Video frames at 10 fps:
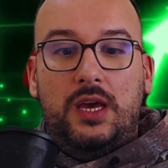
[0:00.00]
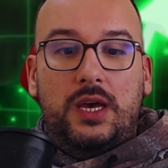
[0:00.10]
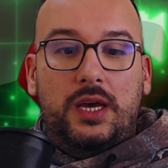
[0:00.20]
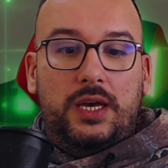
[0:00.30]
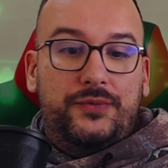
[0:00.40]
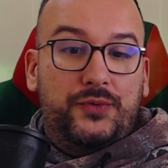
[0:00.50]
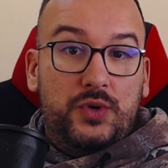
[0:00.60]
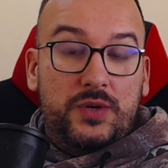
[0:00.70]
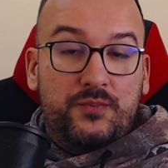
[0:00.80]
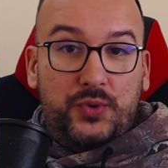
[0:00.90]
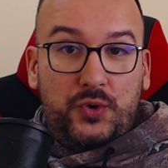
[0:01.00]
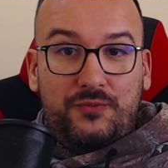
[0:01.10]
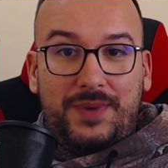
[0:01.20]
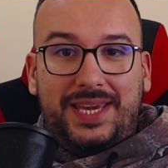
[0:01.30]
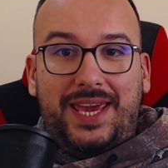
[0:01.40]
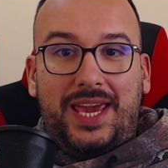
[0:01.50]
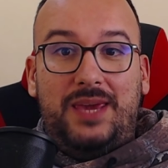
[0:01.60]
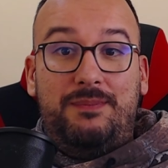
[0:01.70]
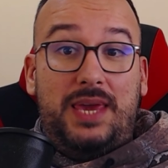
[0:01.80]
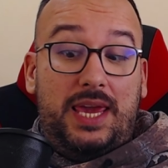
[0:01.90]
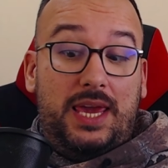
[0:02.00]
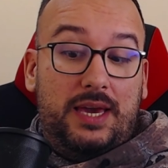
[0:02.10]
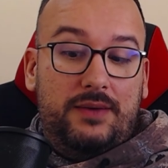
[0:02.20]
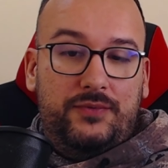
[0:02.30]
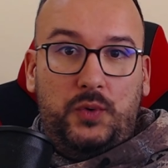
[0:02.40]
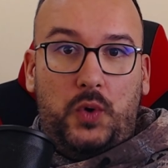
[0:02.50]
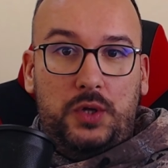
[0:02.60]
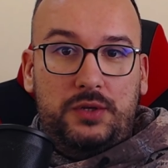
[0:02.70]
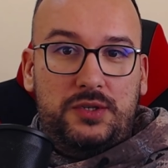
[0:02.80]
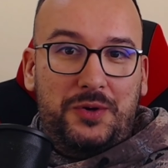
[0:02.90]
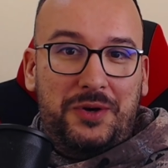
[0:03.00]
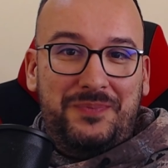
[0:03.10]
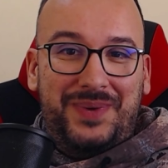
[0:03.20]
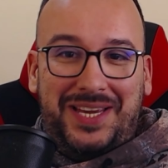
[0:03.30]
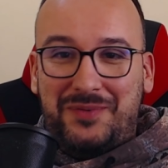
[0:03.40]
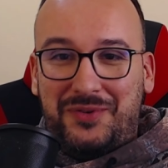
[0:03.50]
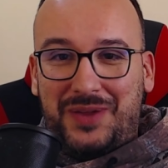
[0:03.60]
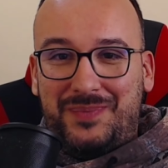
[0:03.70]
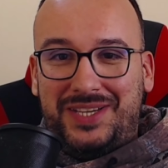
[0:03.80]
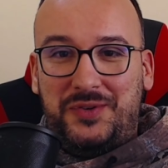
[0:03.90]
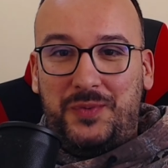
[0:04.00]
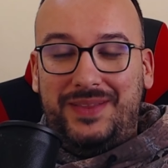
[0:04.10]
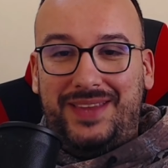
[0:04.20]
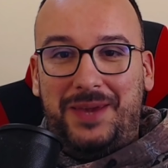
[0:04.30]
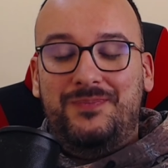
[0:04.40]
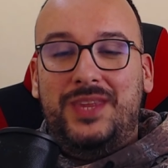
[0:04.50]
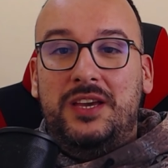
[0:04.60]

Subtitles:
to improve my game and to also become a Grandmaster one day.